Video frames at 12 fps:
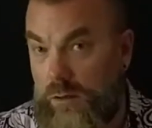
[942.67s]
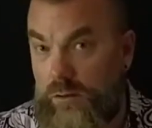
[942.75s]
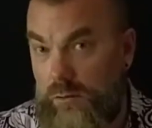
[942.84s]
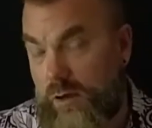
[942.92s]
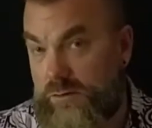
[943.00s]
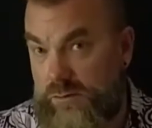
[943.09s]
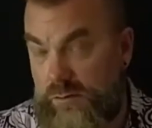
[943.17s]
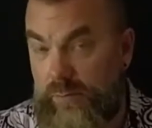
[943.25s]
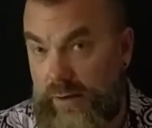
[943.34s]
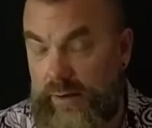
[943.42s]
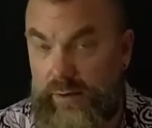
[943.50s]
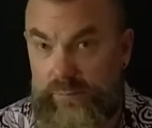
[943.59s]
you actually
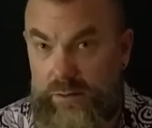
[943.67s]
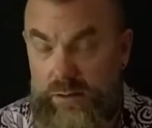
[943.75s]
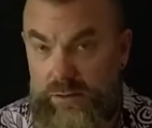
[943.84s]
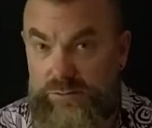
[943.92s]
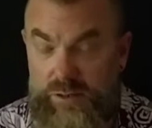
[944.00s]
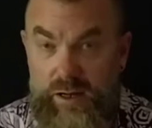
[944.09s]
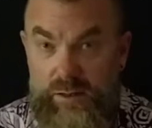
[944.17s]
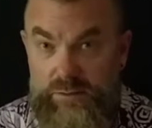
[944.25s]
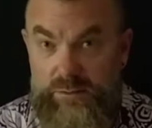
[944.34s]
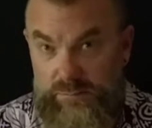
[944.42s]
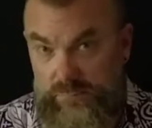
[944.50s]
might have a contract.